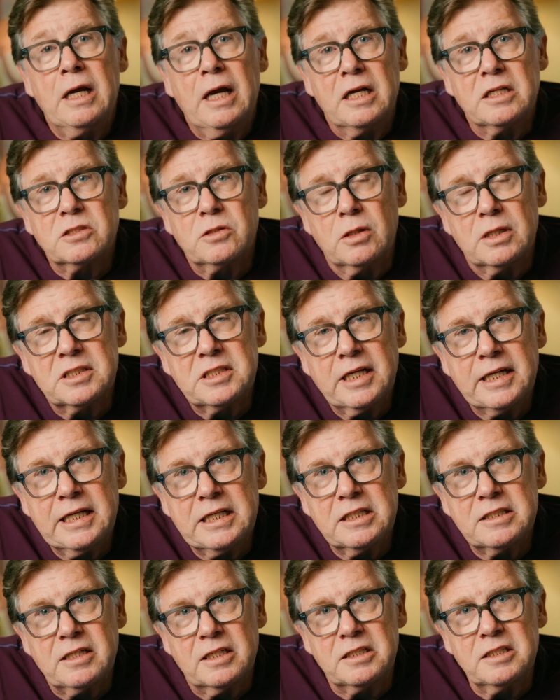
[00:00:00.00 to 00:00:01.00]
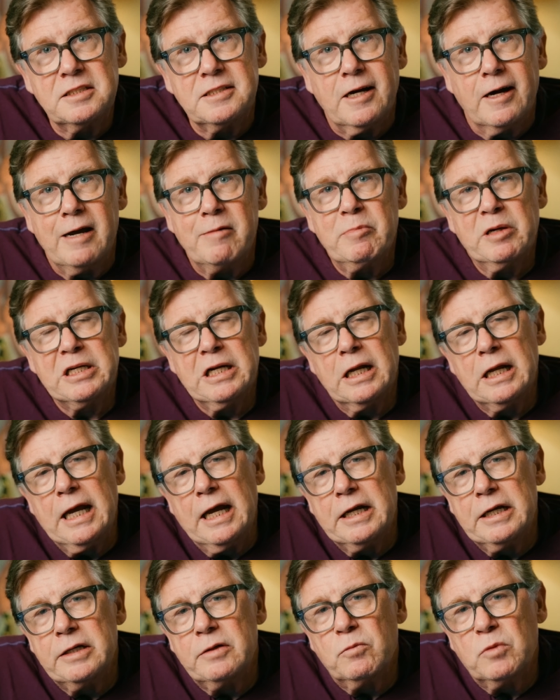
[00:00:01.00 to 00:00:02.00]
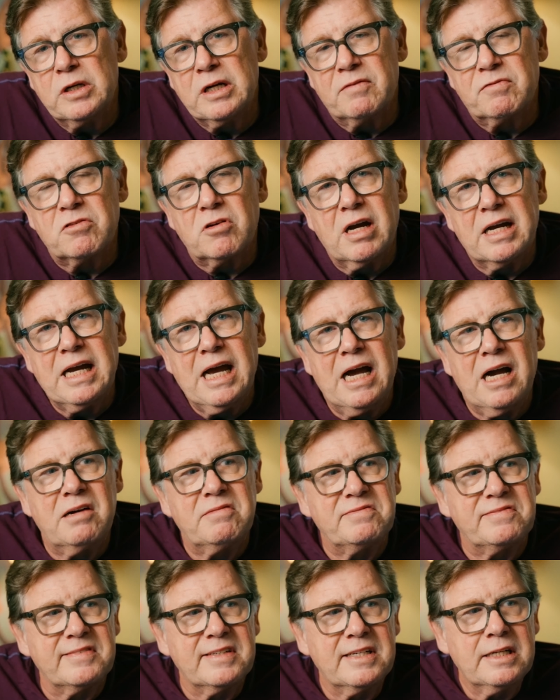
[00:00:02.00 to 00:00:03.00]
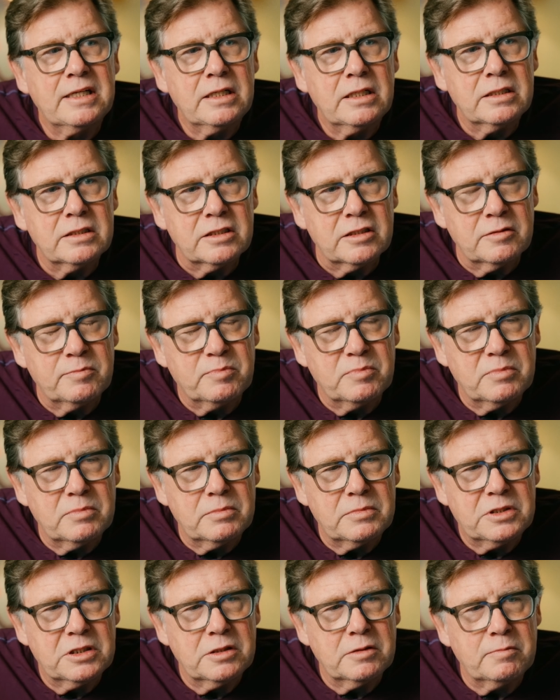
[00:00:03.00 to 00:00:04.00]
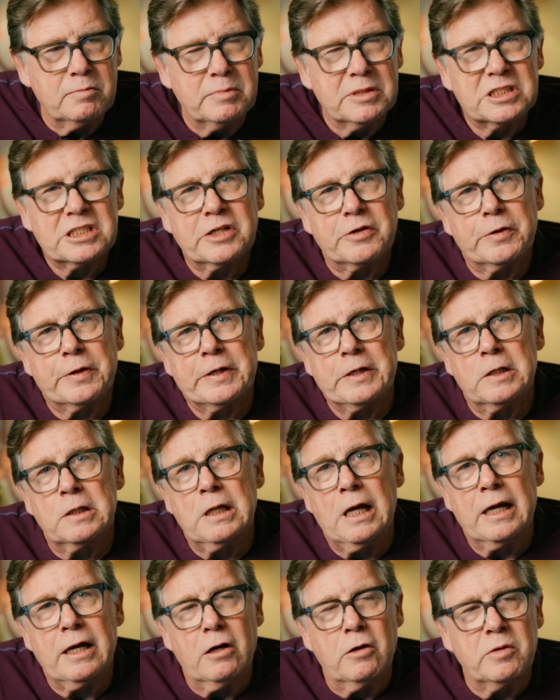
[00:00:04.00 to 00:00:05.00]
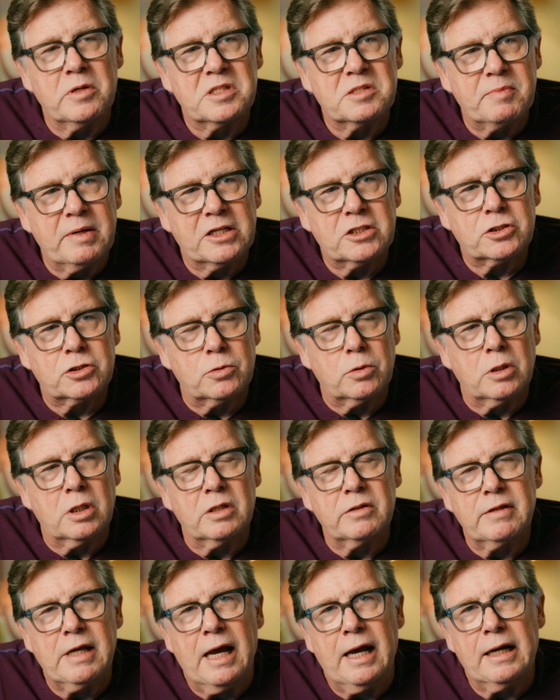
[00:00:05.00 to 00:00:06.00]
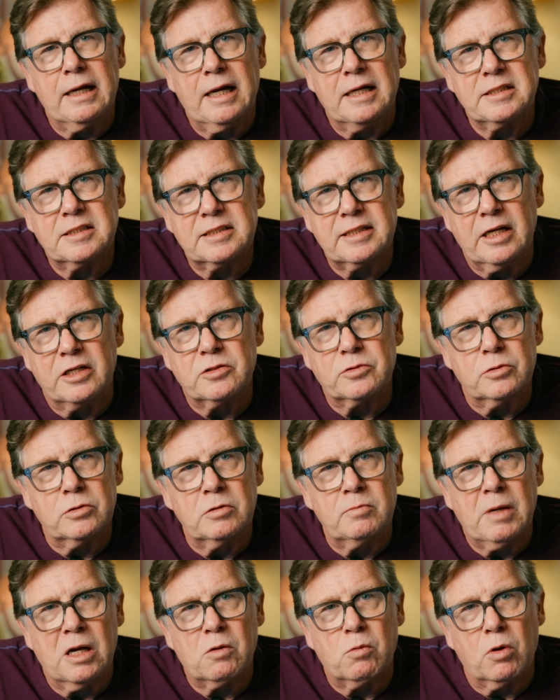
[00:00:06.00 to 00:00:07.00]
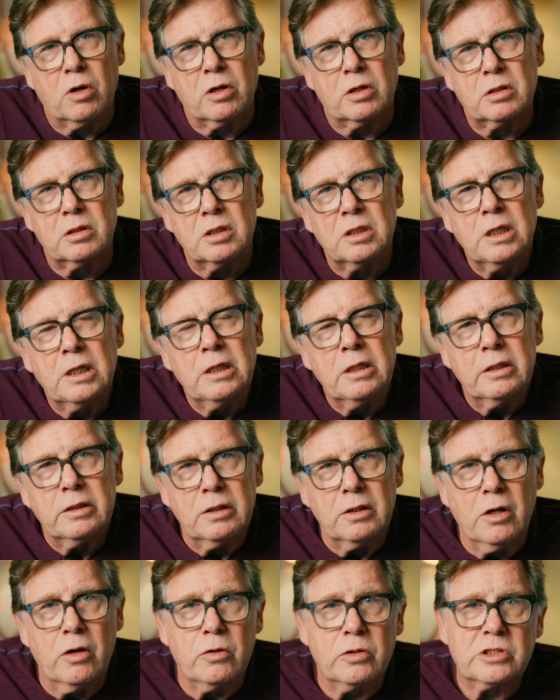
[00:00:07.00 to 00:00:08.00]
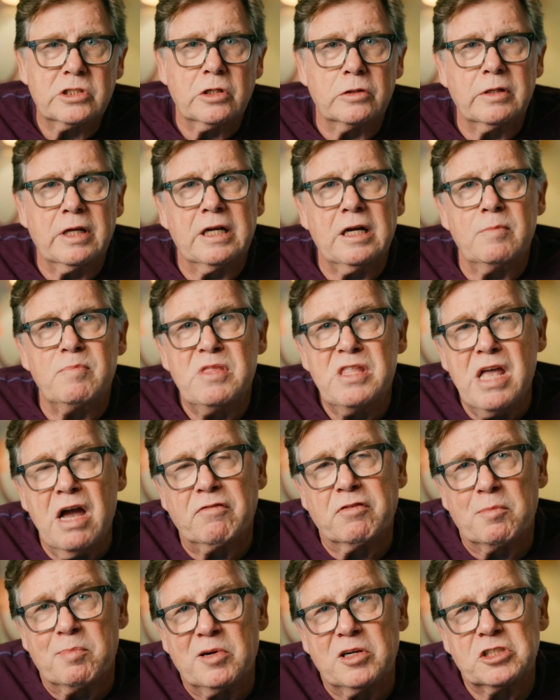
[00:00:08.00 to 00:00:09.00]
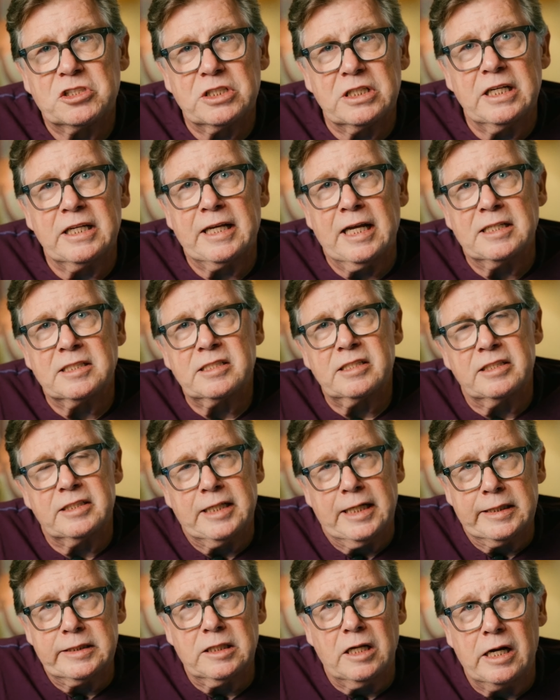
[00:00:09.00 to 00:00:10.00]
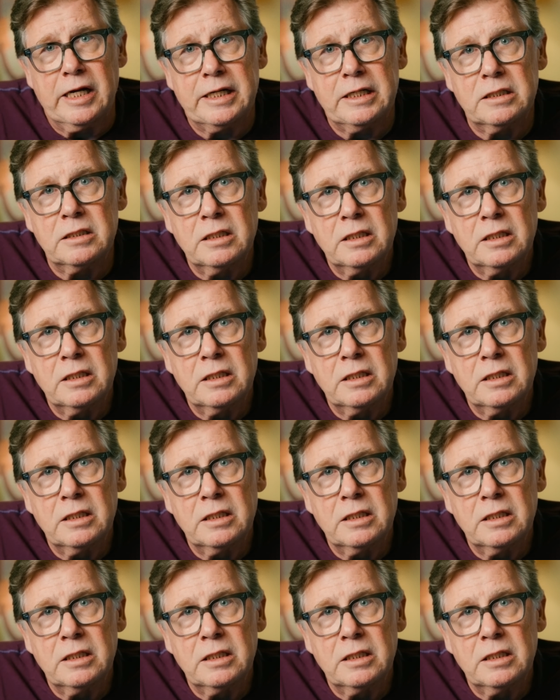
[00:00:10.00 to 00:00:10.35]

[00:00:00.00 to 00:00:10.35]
as long as I get it done in time. And whenever I have the material, I always make sure that I schedule my workload so that I'm never pushing against the deadline.